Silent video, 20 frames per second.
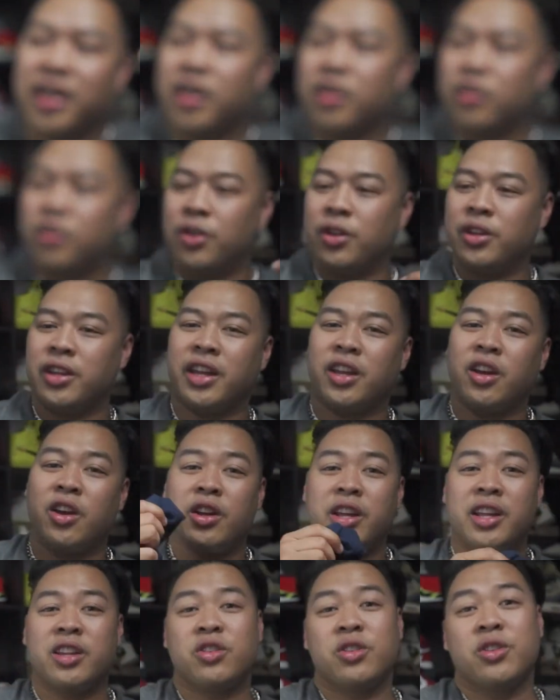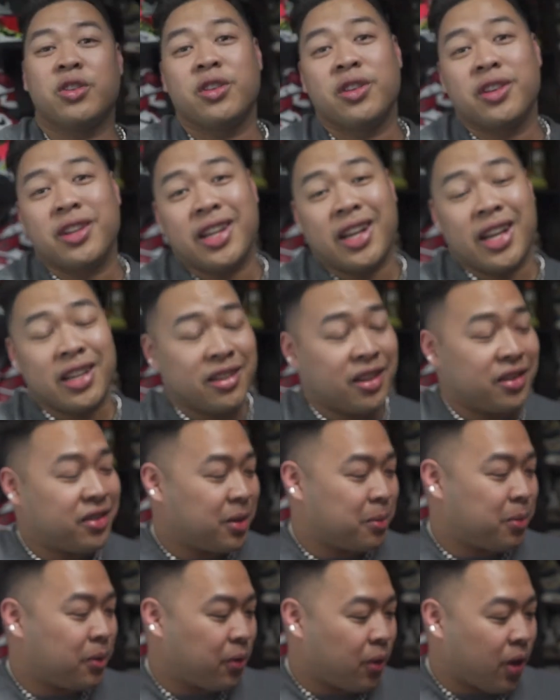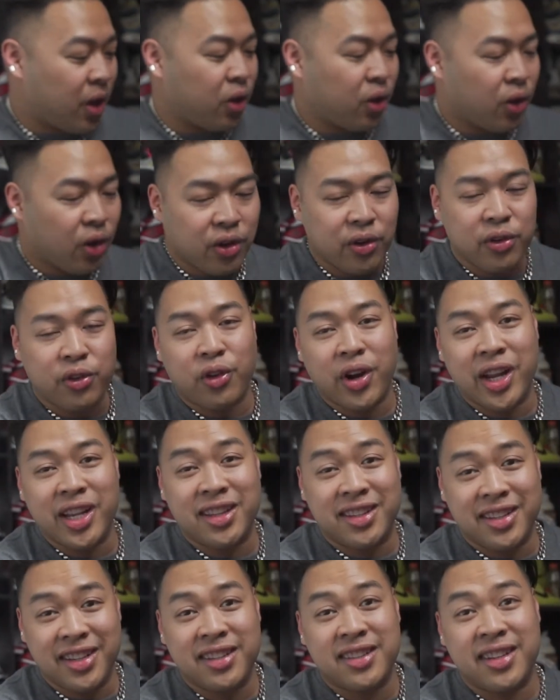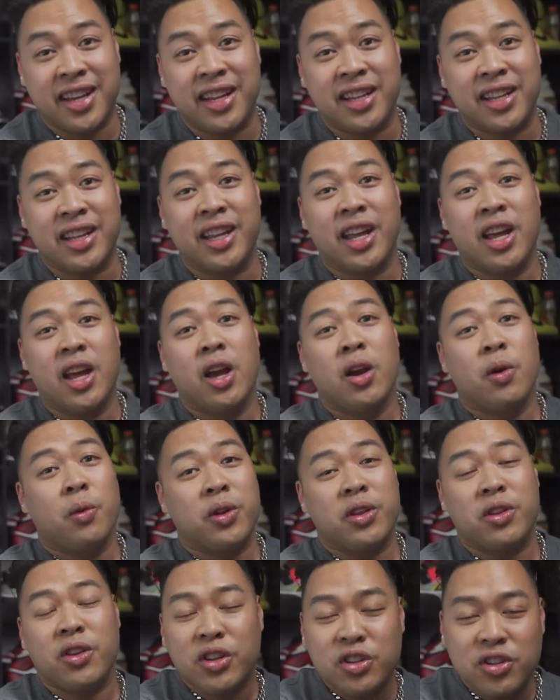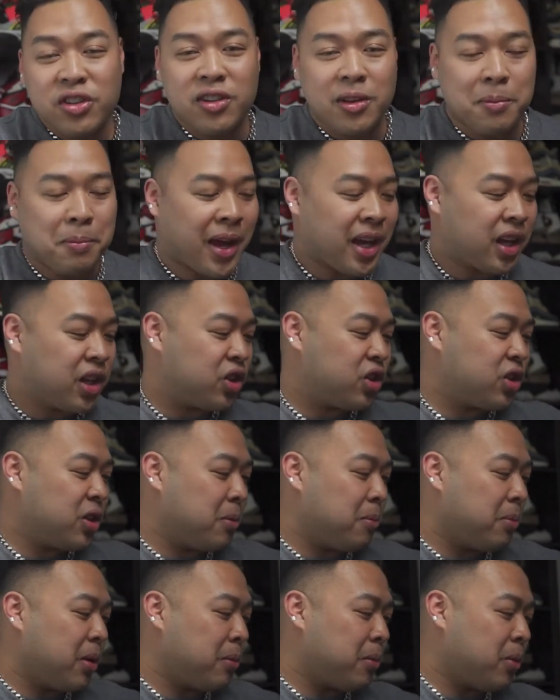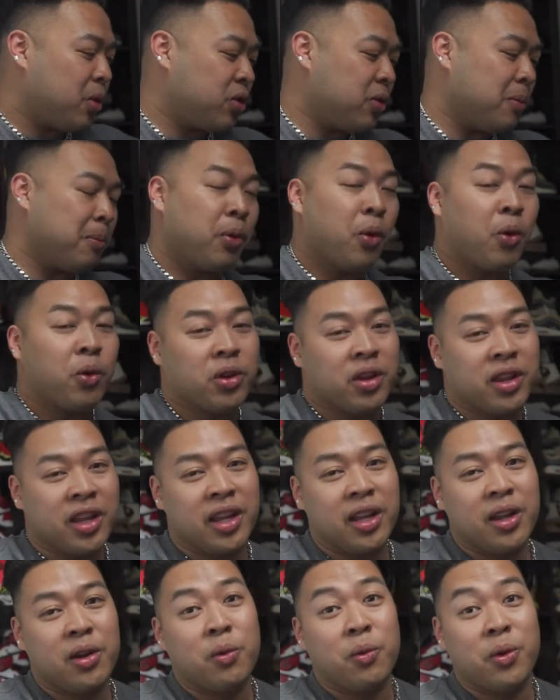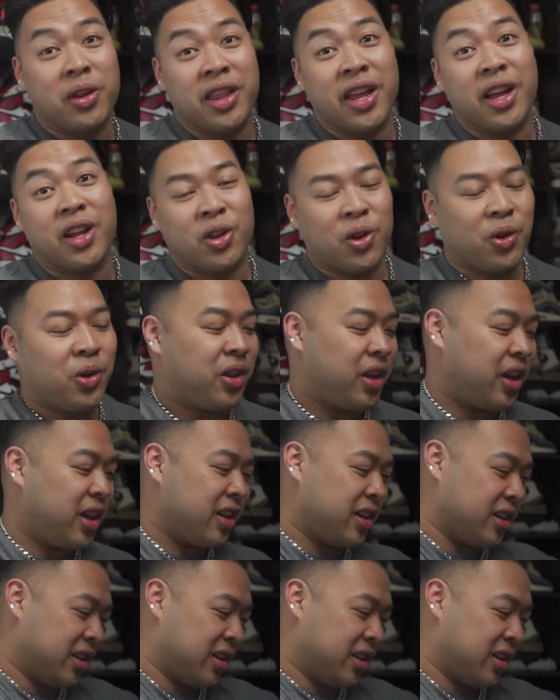So they go into, as I said before, a lot of great detailing with not just their packaging, but most importantly with their clothing.